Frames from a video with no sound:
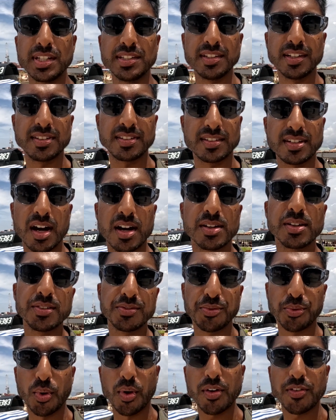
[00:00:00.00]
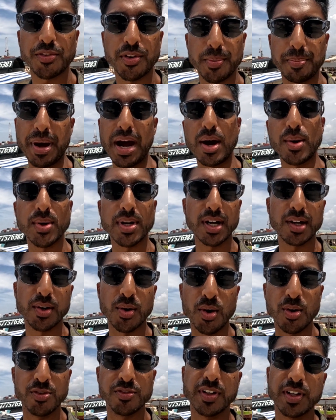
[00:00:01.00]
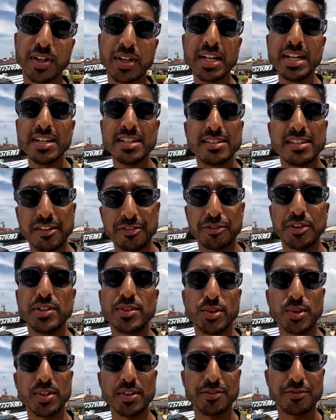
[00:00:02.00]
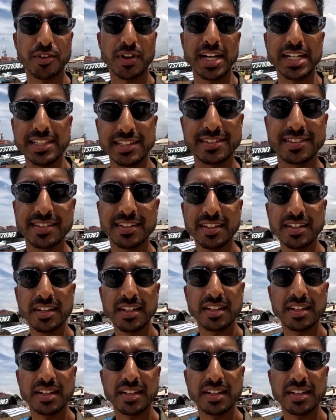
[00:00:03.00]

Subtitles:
in this tug of war for power over different sort of rights